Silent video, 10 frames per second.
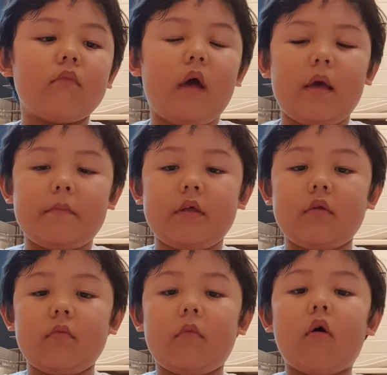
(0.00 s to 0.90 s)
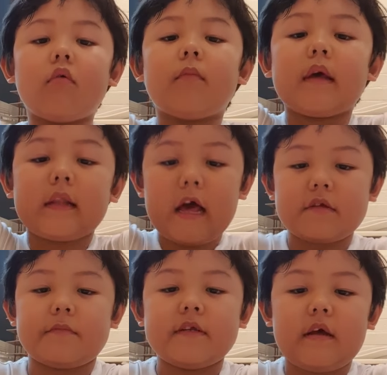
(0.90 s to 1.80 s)
I mean, all my
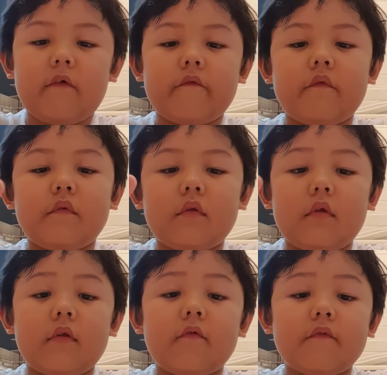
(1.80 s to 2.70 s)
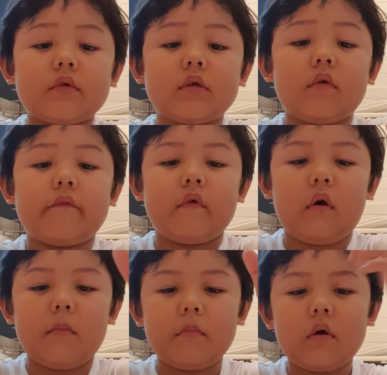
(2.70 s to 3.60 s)
classmates have the new version of
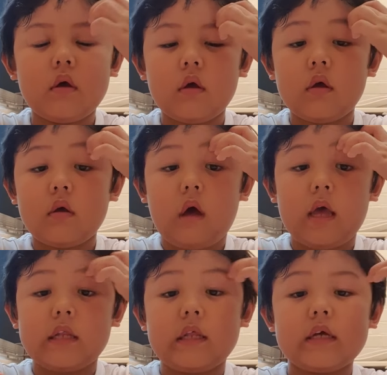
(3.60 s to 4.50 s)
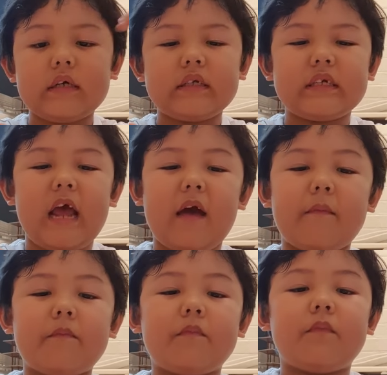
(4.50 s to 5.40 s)
Yum. I think
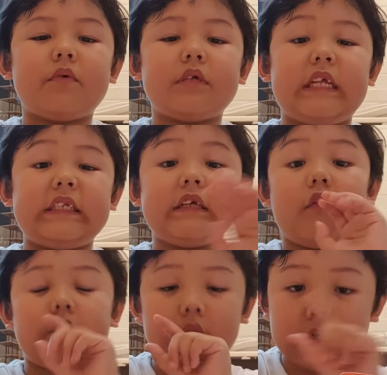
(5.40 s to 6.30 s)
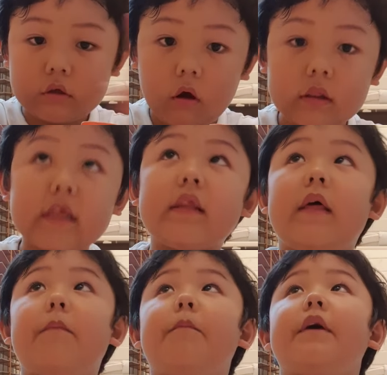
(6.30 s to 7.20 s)
Champ, since of the Jolly
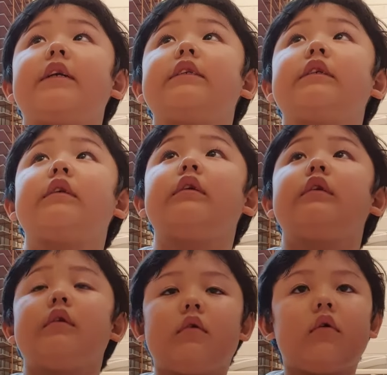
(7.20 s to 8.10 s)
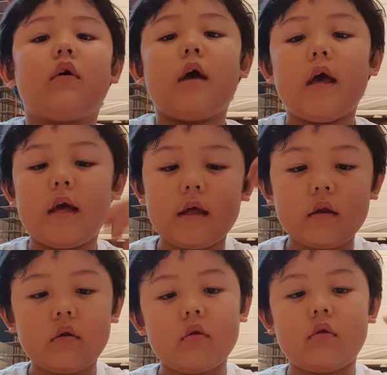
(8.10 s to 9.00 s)
Olympics,
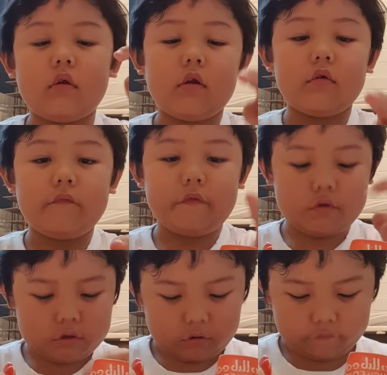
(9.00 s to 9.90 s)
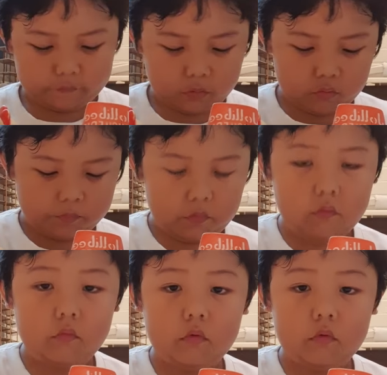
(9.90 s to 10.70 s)
and the new version of Popo.